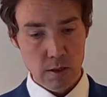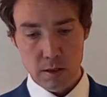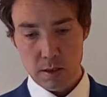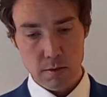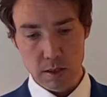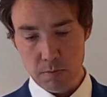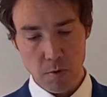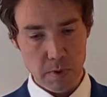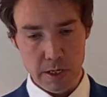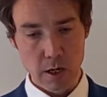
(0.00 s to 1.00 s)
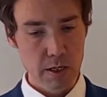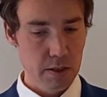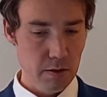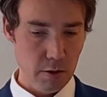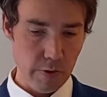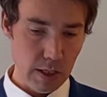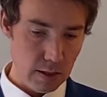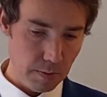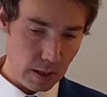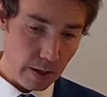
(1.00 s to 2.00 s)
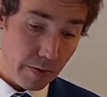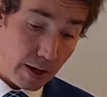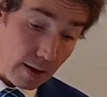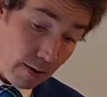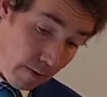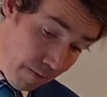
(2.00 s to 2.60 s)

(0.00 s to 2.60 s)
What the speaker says: it's probably 90 degrees, something like that.